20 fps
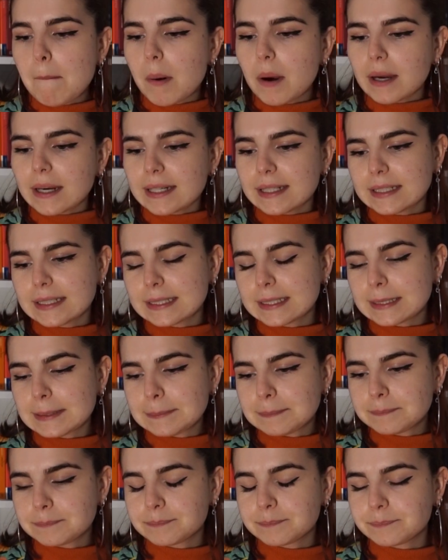but
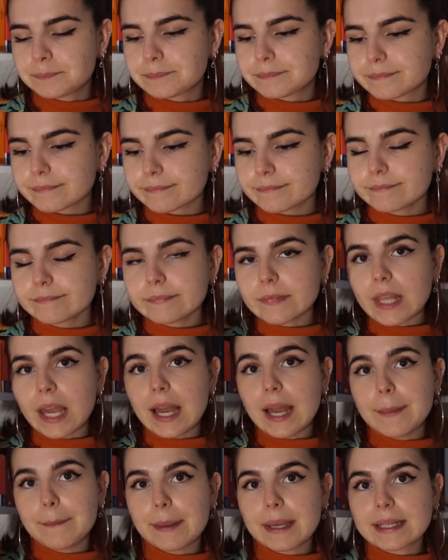
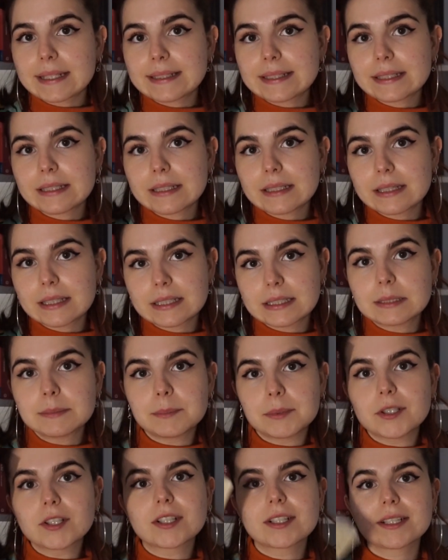I picked this
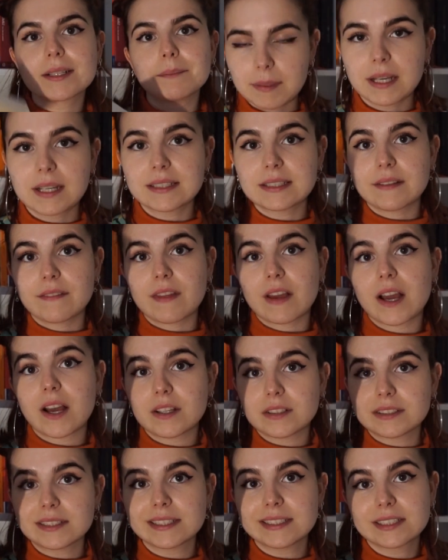book because of the
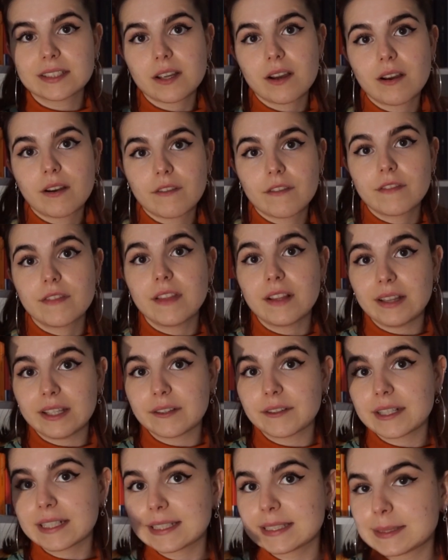content of the
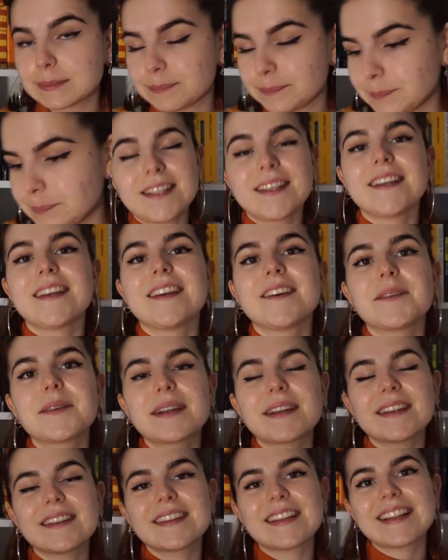lyrics.
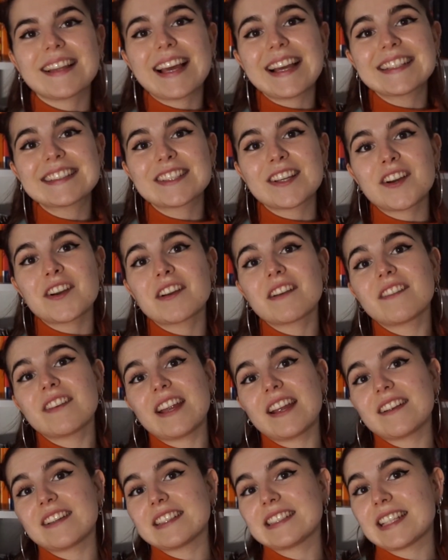We are in the last song of
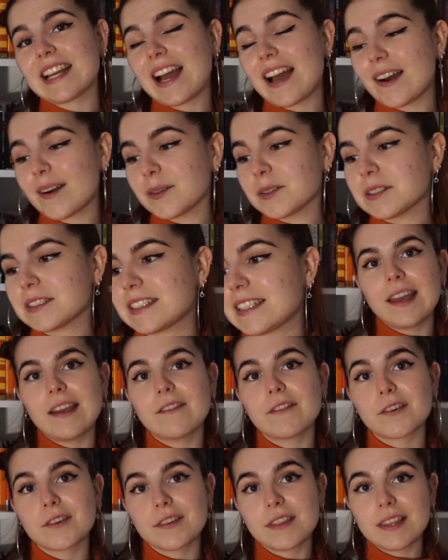Harry's House,
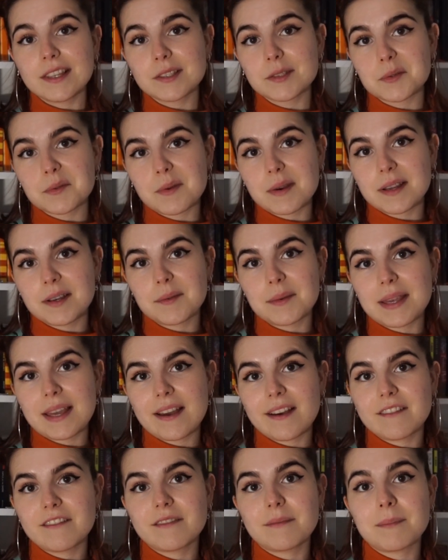and for this one we
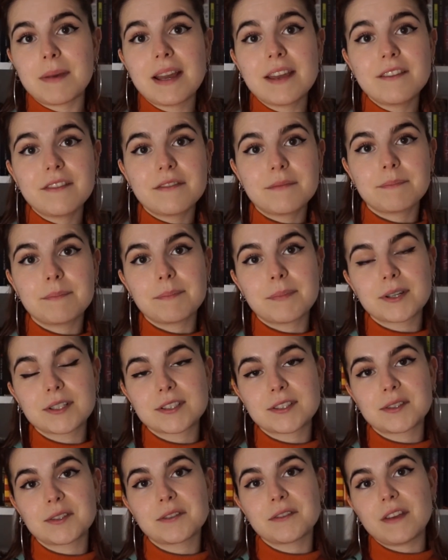have my
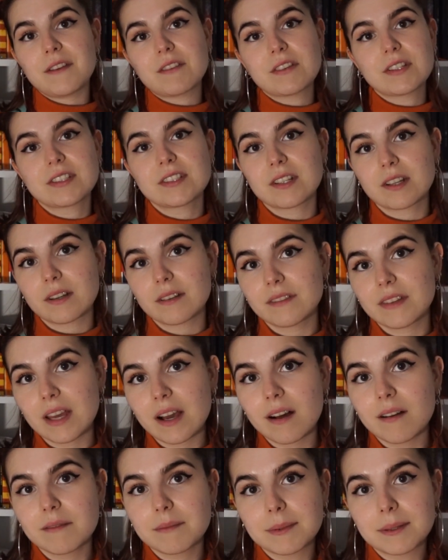personal favorite song of the
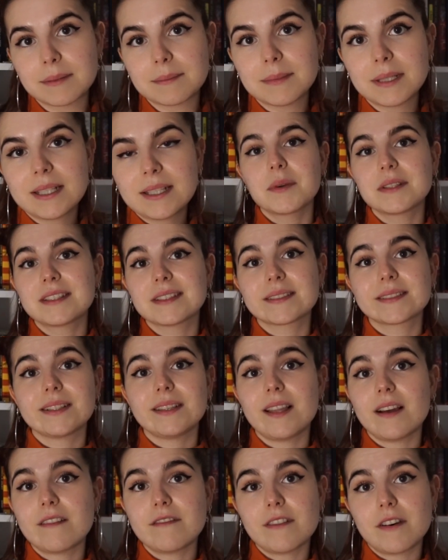album, which is
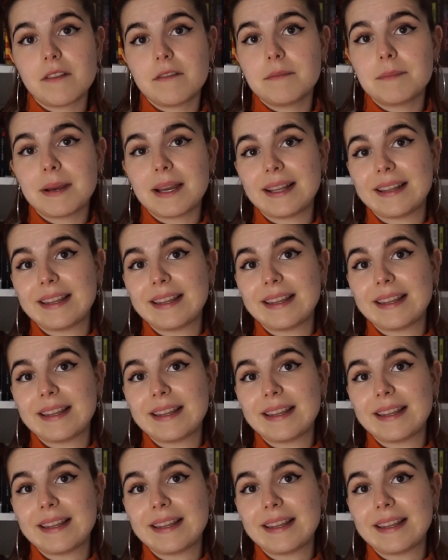Love of My